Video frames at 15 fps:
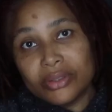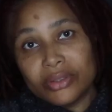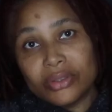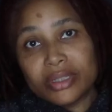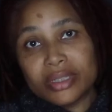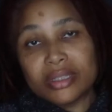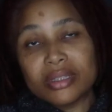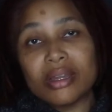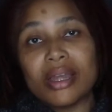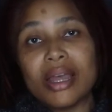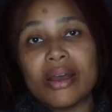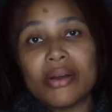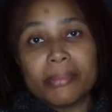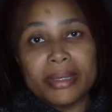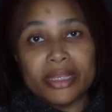You just thought
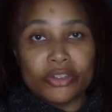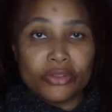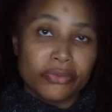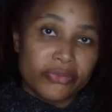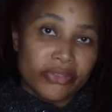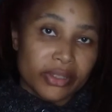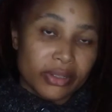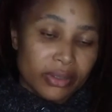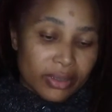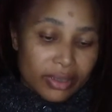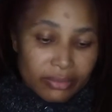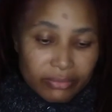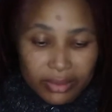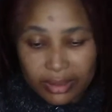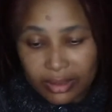how it made you feel.
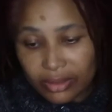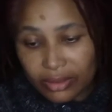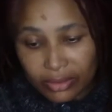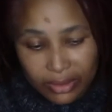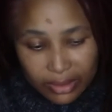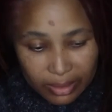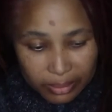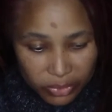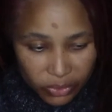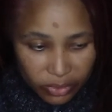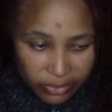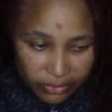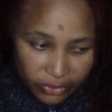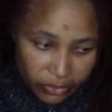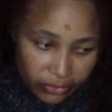It was, some sort
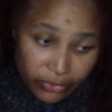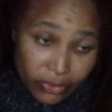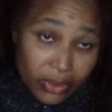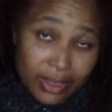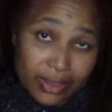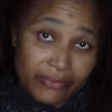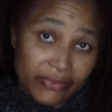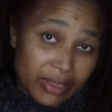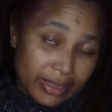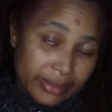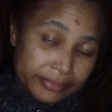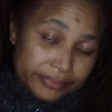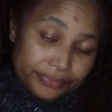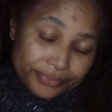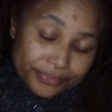of euphoric feeling.
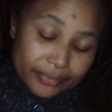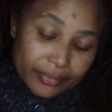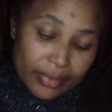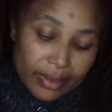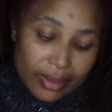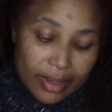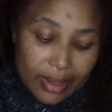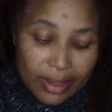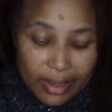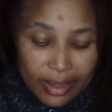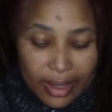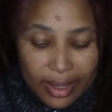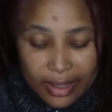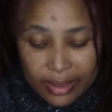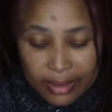
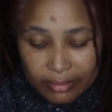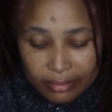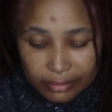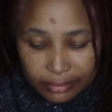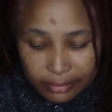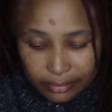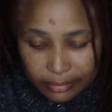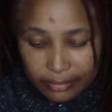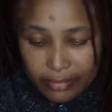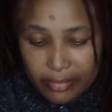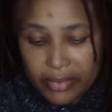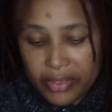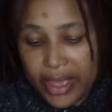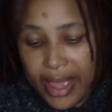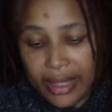And
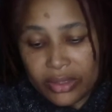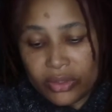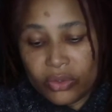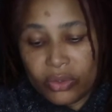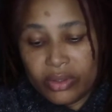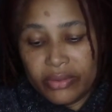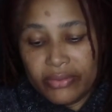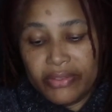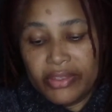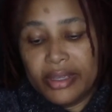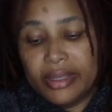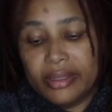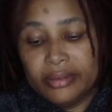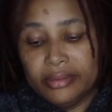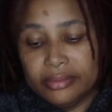that sort of
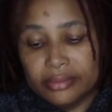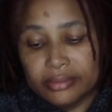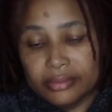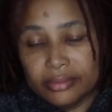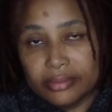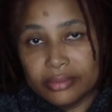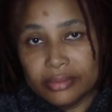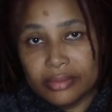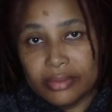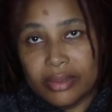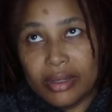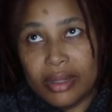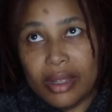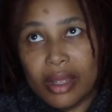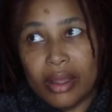thing,
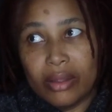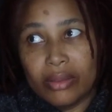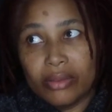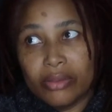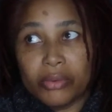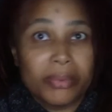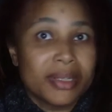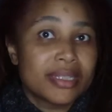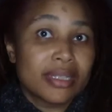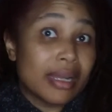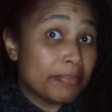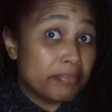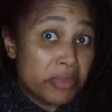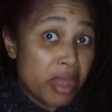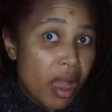the reason
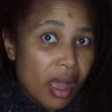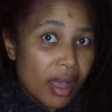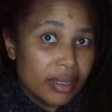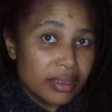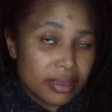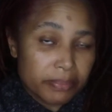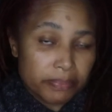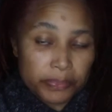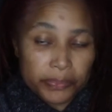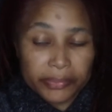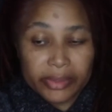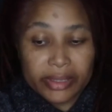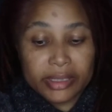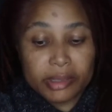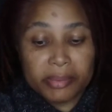I'm not
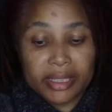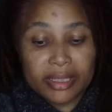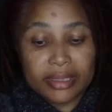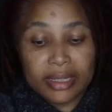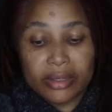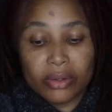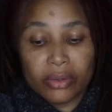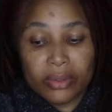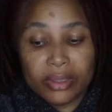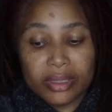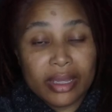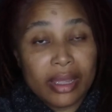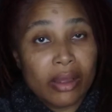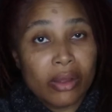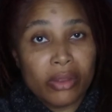is because I know
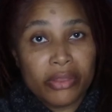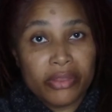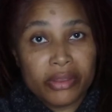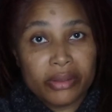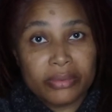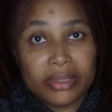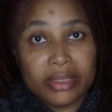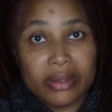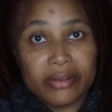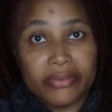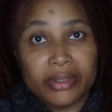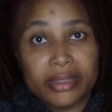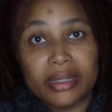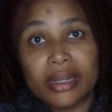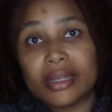the health stuff
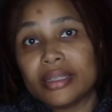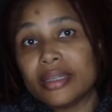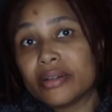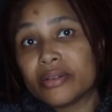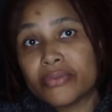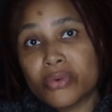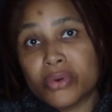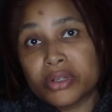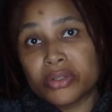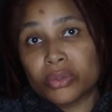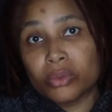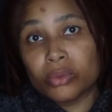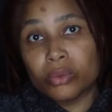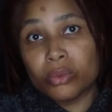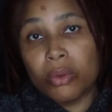and I can't afford
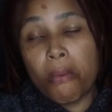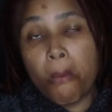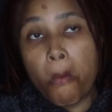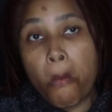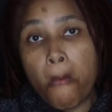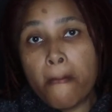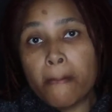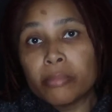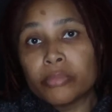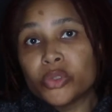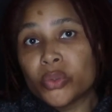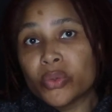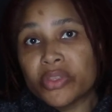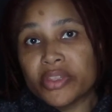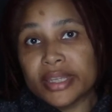to
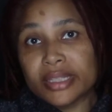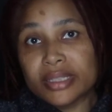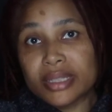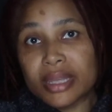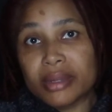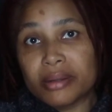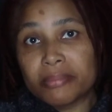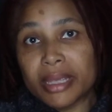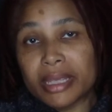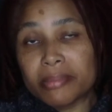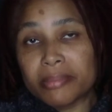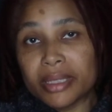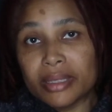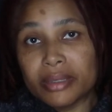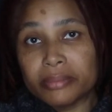do things that make
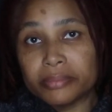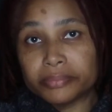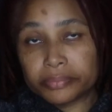me